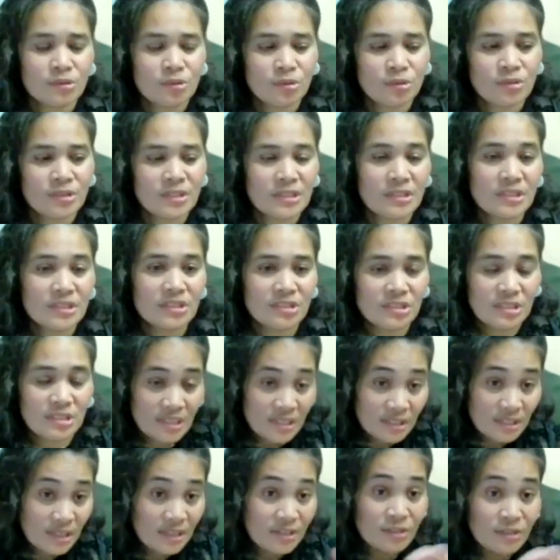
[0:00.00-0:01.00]
cultural
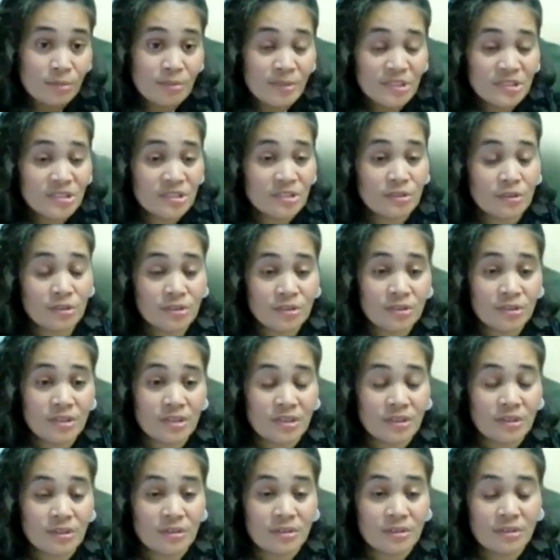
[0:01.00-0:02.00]
conditioning, like you mentioned
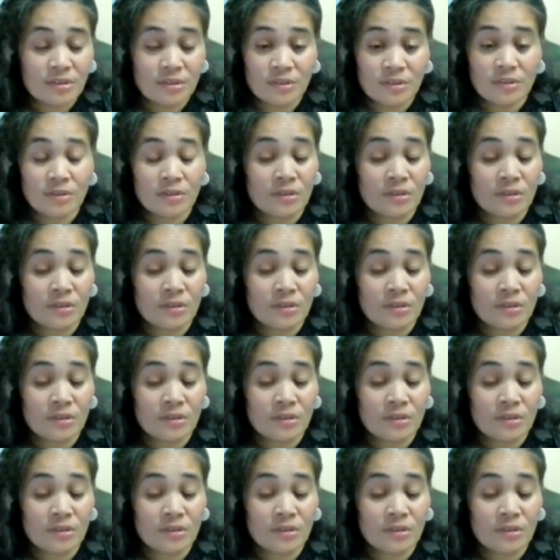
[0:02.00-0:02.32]
earlier,